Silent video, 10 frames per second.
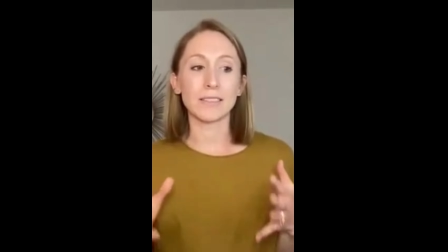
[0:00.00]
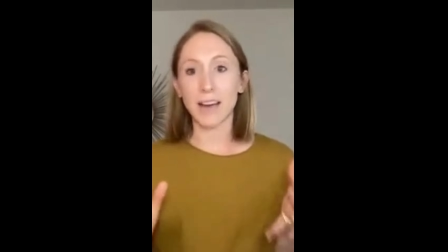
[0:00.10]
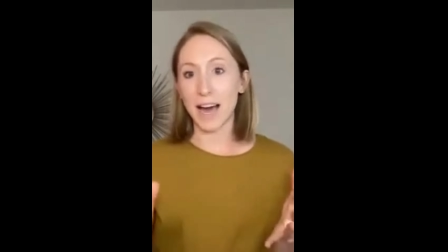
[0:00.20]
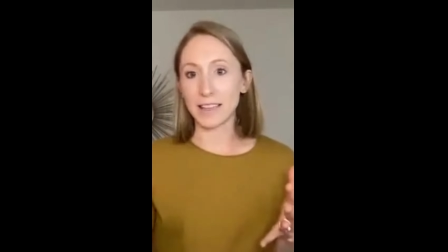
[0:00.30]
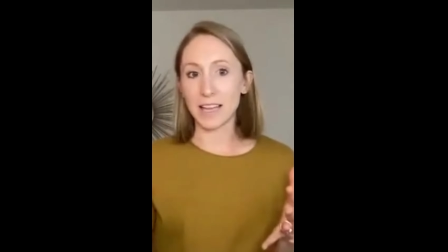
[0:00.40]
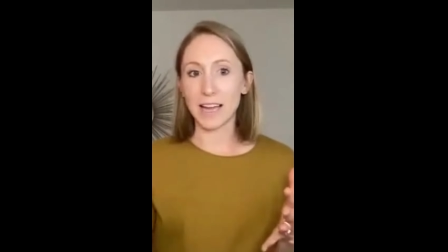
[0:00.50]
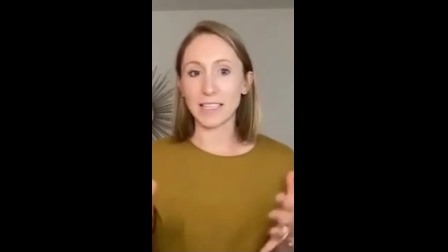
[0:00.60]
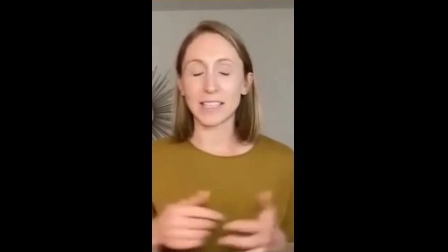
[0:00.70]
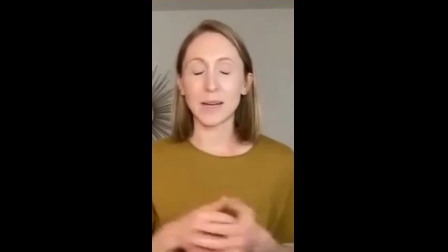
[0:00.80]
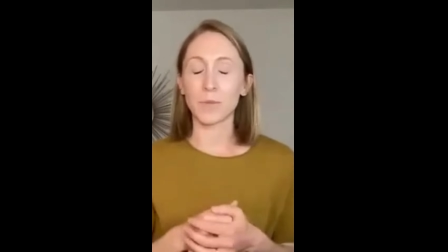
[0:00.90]

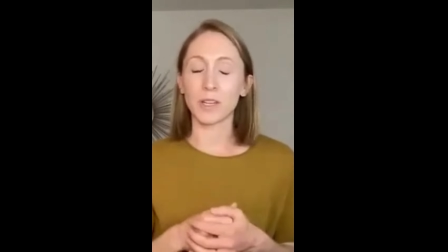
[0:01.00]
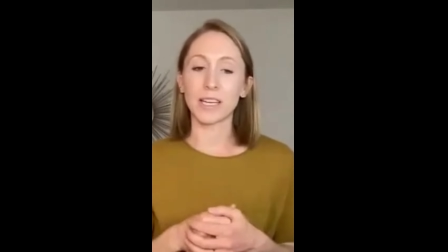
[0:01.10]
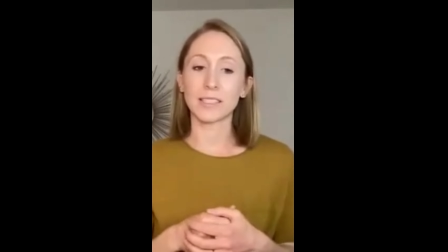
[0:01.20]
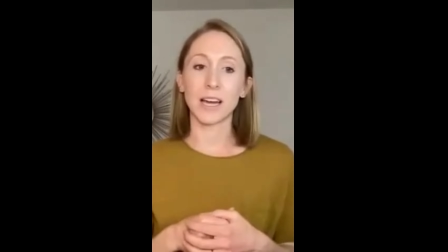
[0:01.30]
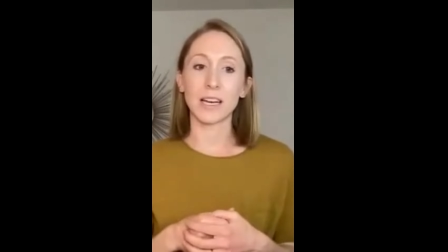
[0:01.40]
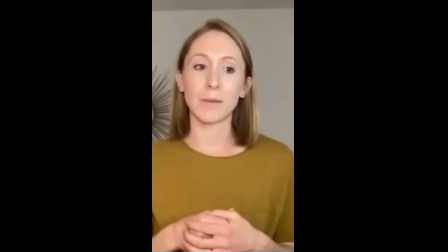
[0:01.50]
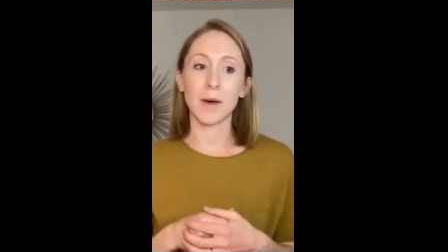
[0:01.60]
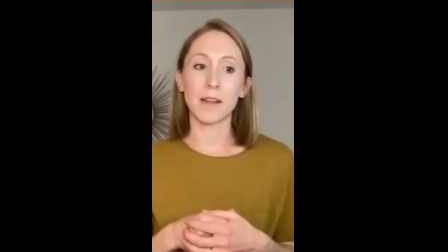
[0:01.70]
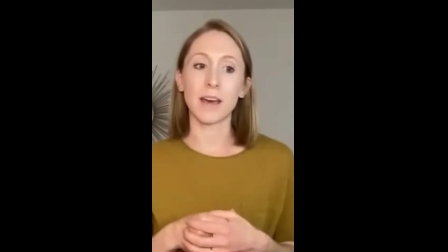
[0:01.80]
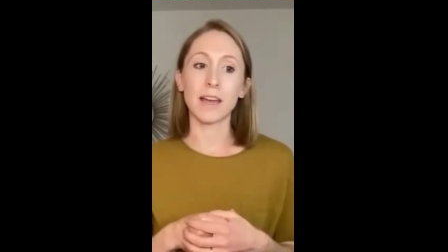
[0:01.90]
guidelines, and I'm really excited
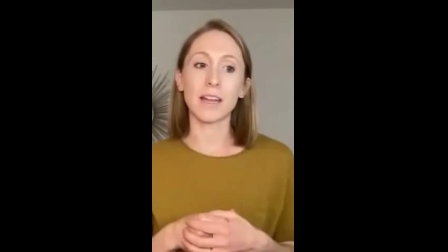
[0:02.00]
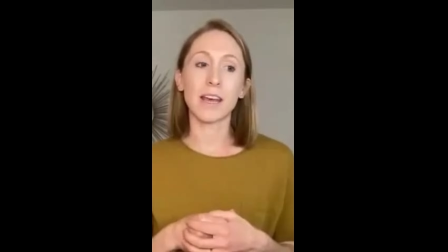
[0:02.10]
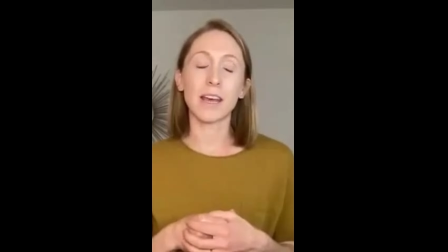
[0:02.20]
about that.